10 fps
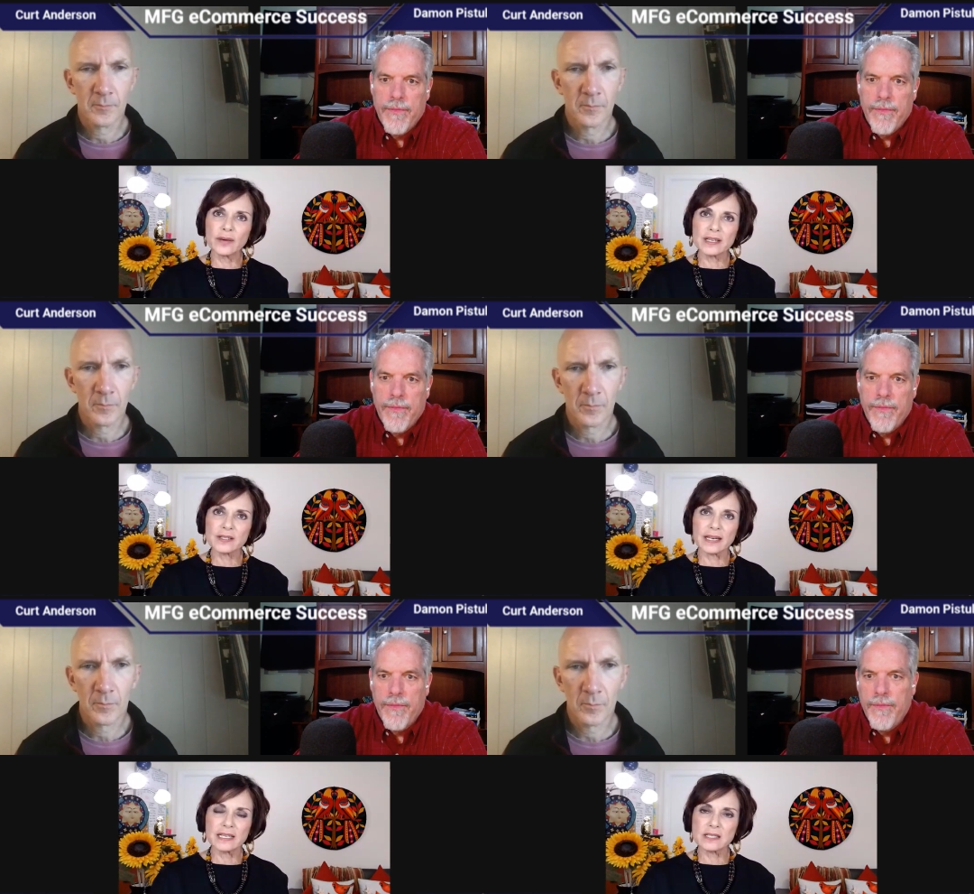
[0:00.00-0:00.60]

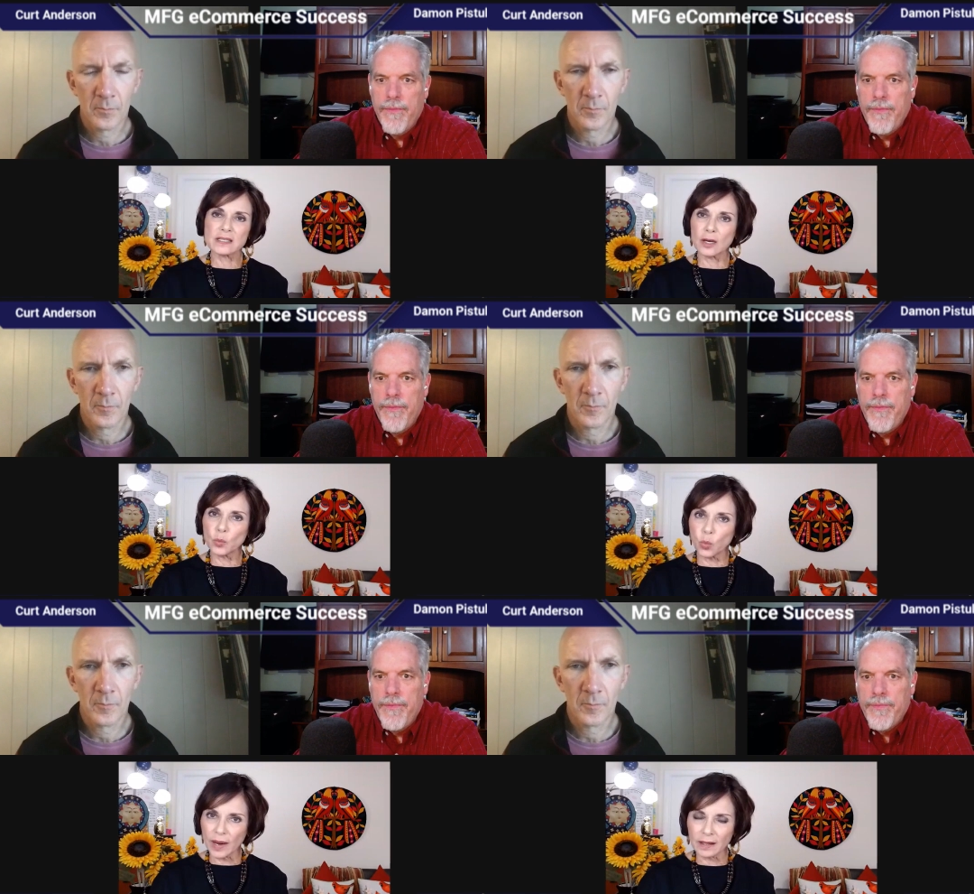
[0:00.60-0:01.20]
Speaker 1: it and it's
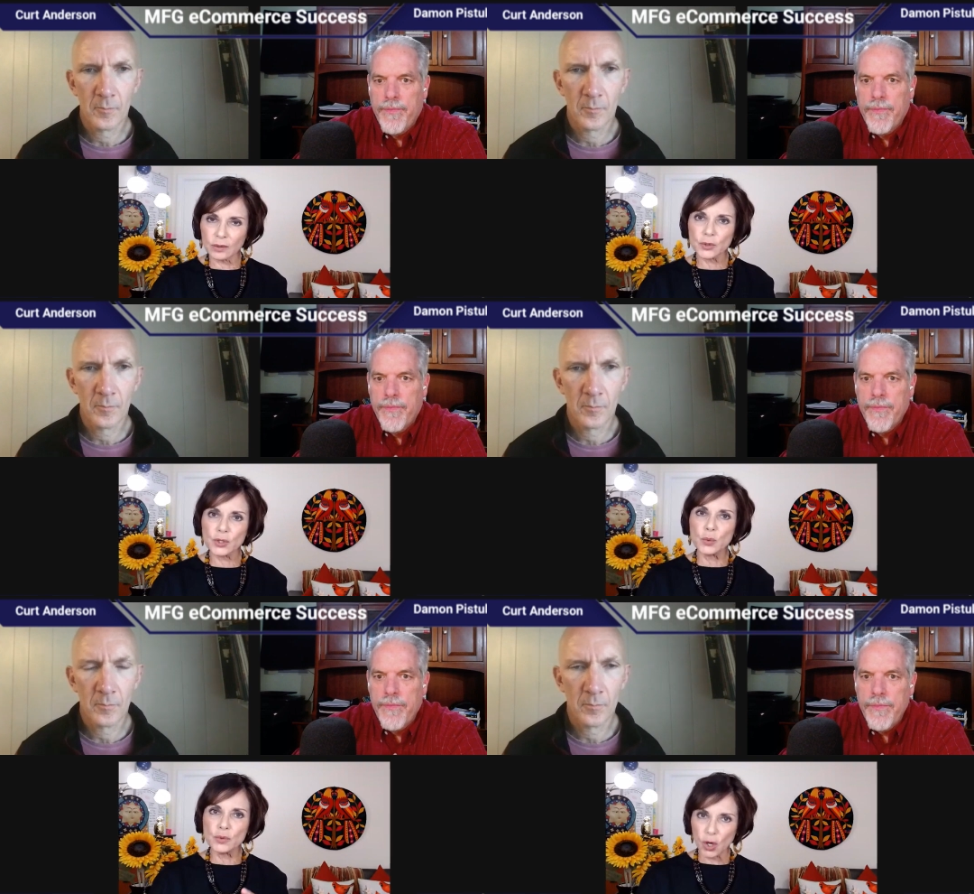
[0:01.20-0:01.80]
done well
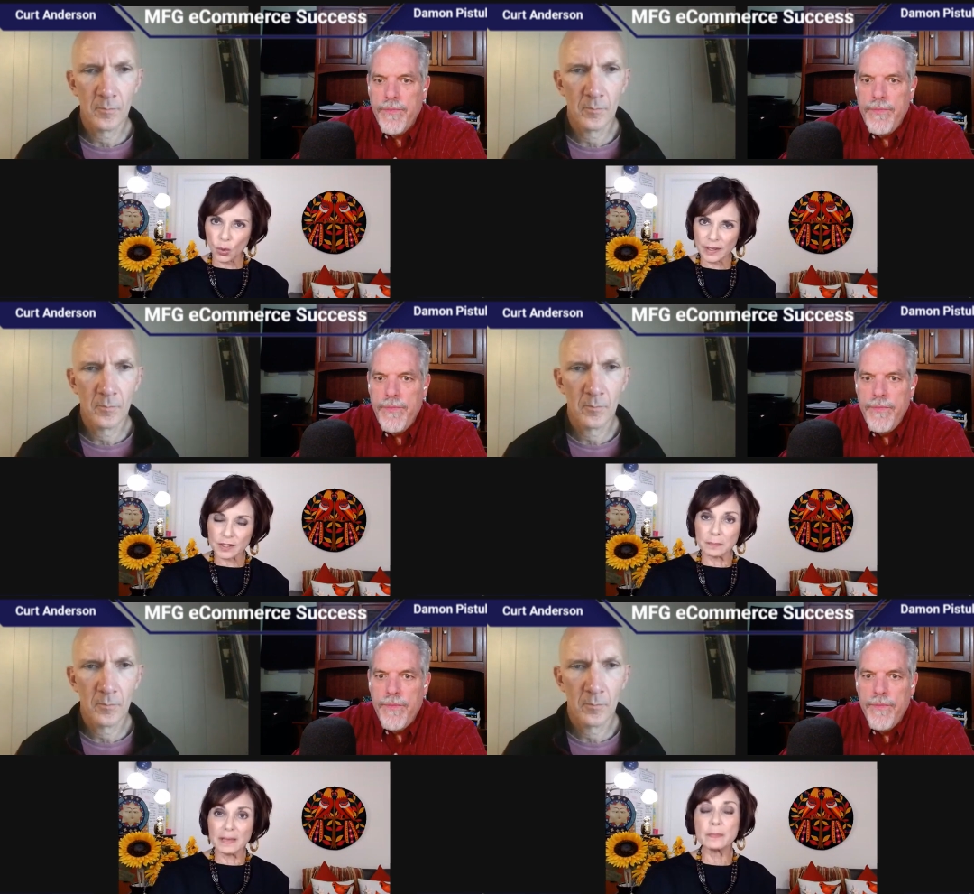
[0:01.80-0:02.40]
you know
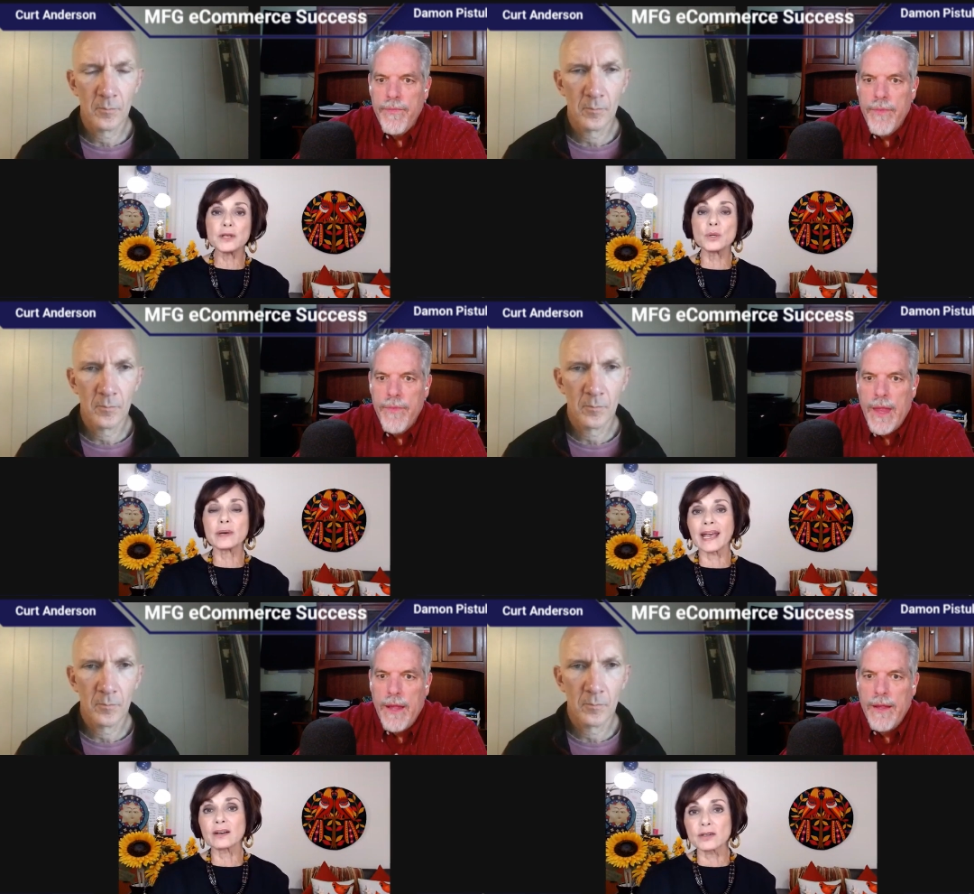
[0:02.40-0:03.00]
it maybe you
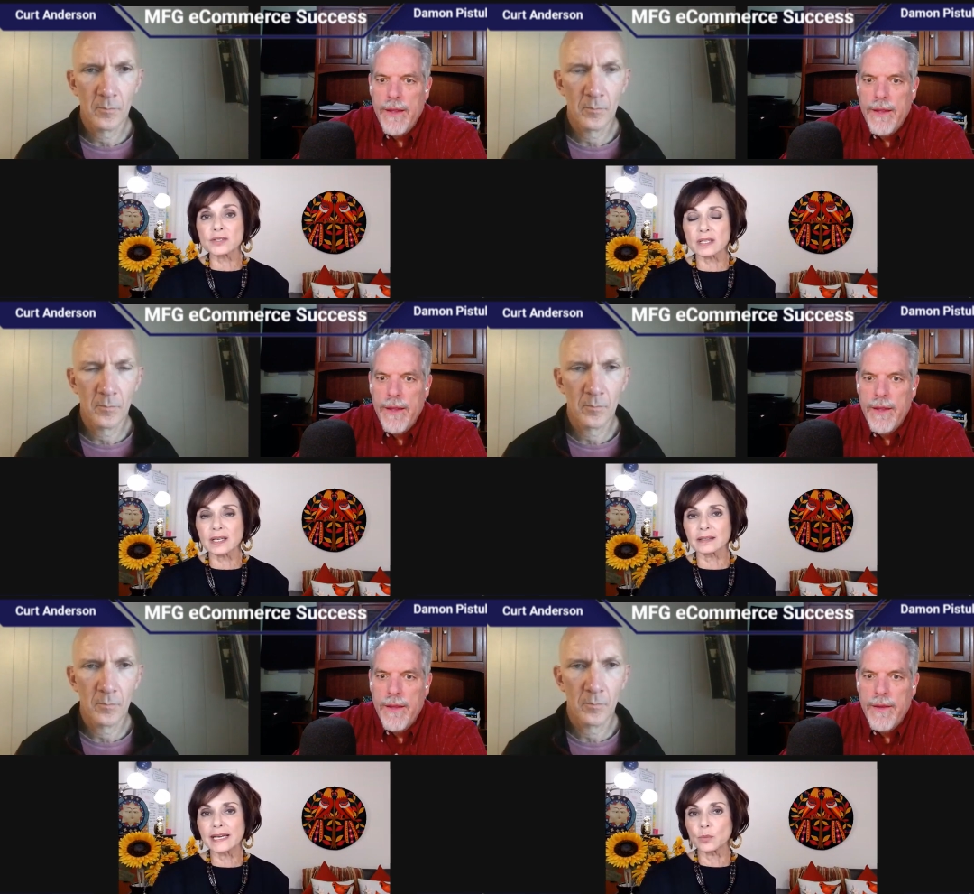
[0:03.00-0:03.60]
can't
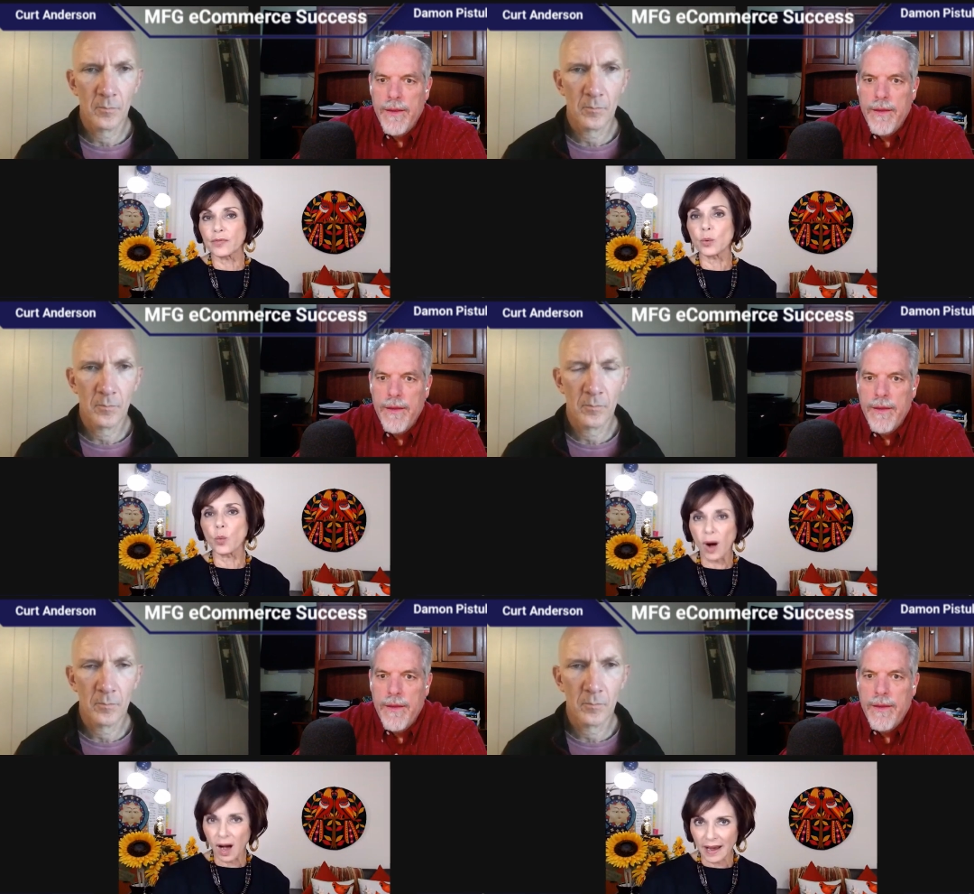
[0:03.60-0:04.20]
articulate the
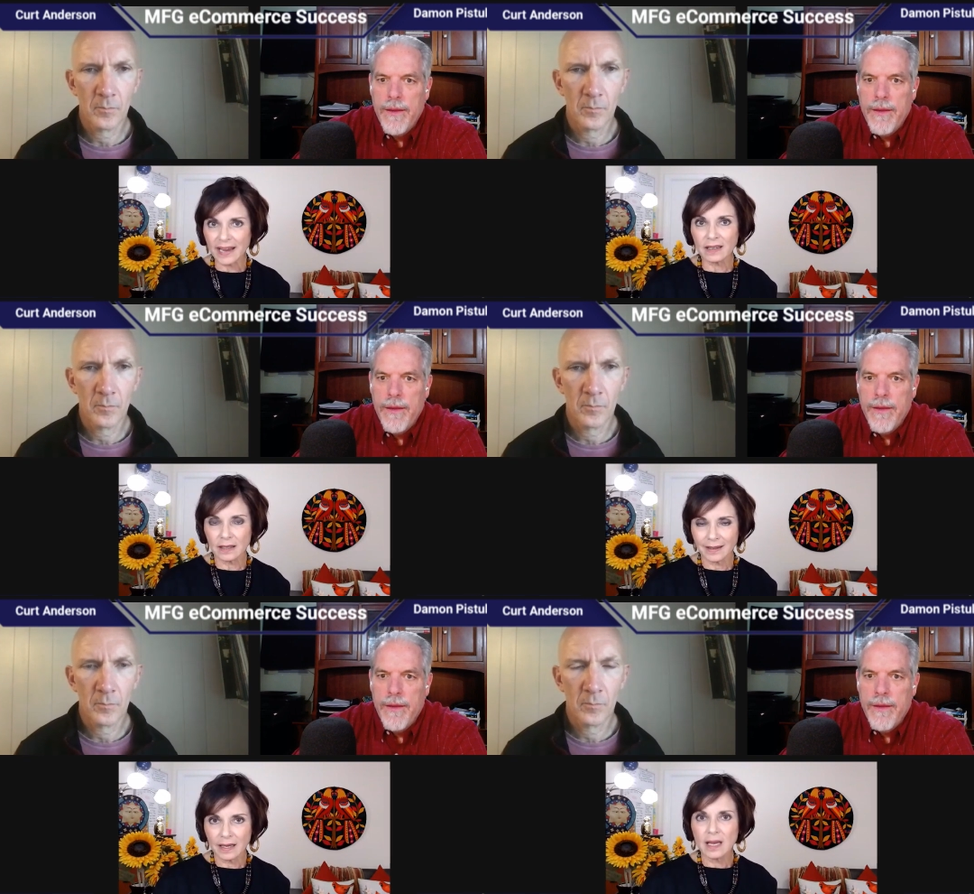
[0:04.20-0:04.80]
why
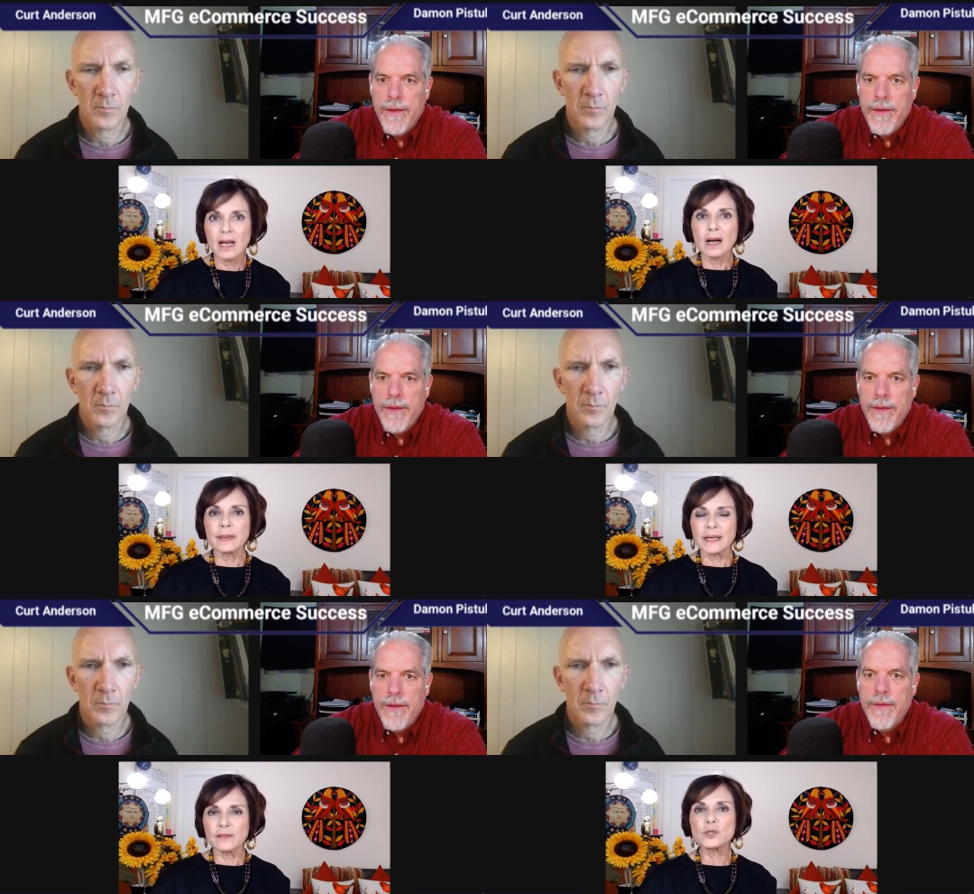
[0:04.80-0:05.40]

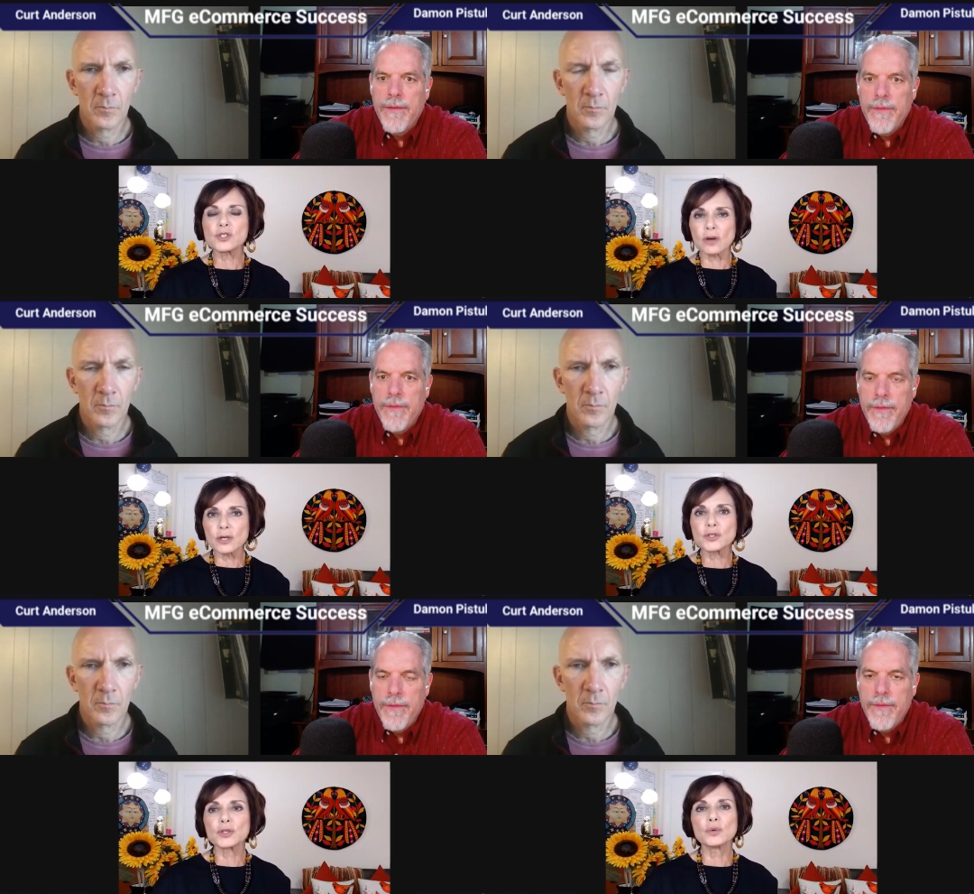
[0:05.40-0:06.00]
but if you mm-hmm.
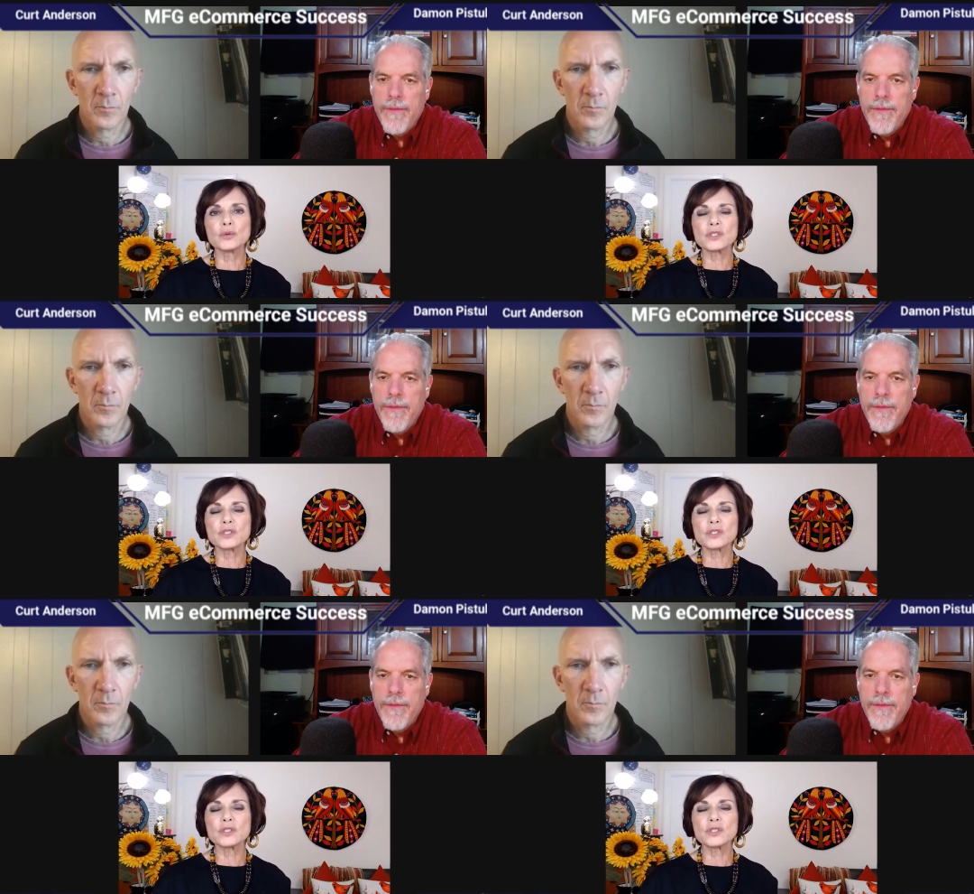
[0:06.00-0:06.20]
start to